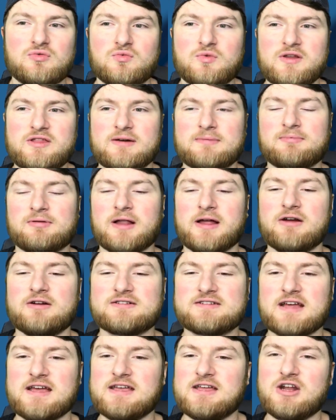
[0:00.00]
with a player
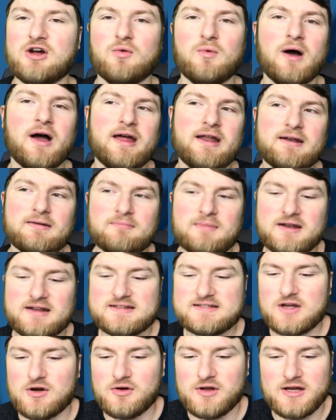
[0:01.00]
saying, you know what,
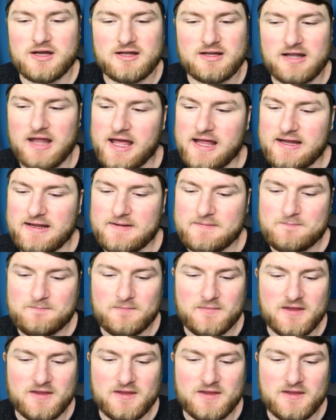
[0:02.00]
Minnesota, like,